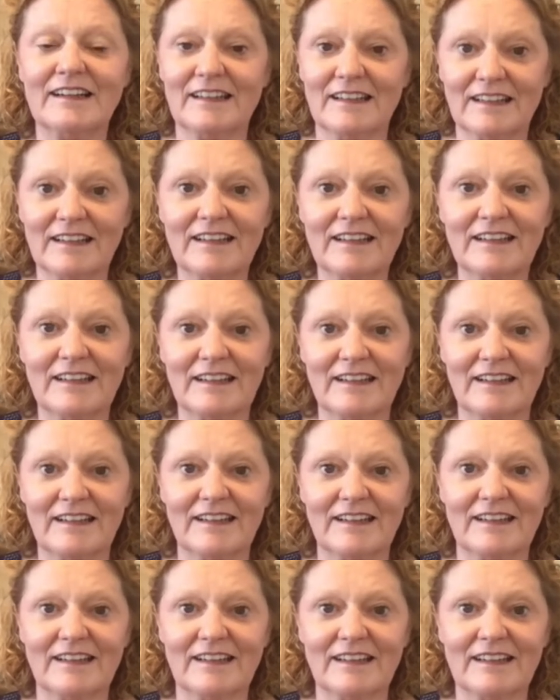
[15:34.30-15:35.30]

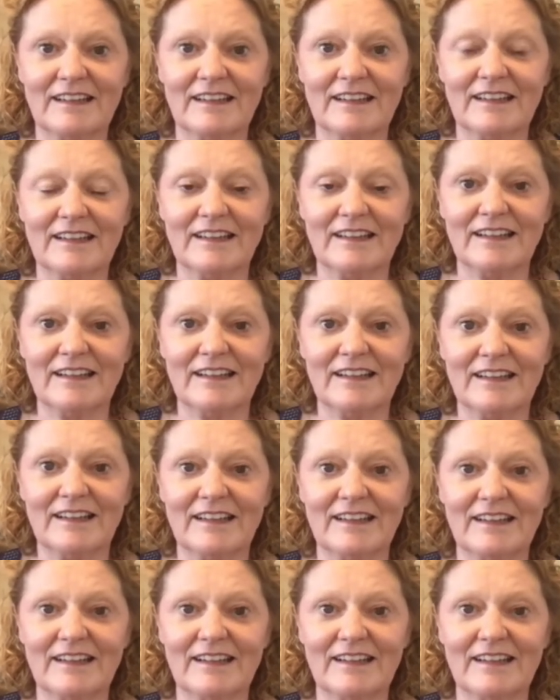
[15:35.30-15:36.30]

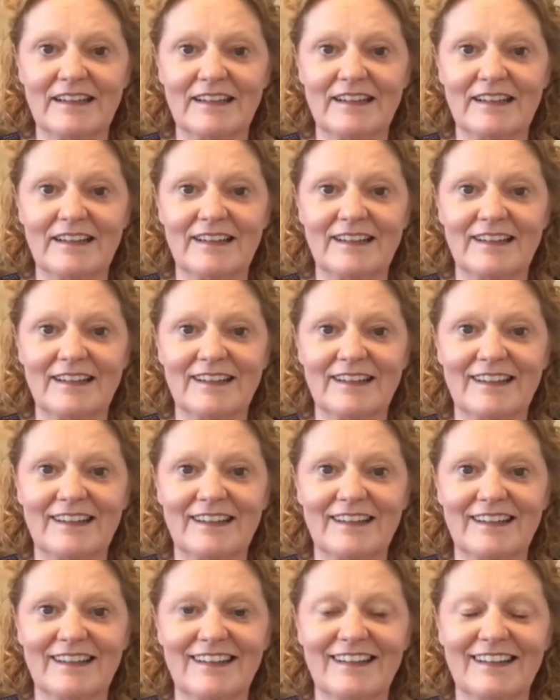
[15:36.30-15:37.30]

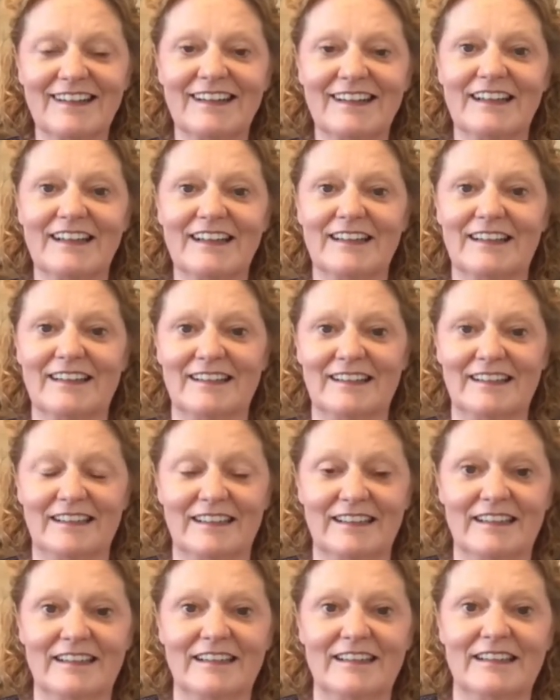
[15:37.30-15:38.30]

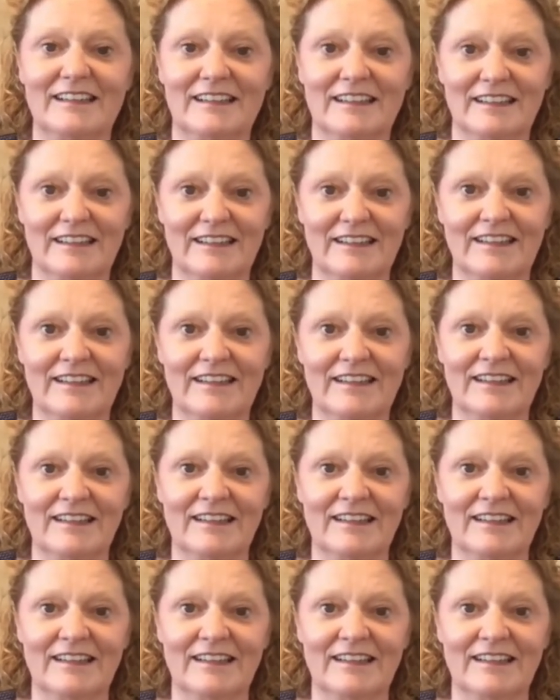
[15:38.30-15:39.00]
No words are spoken by the person on screen.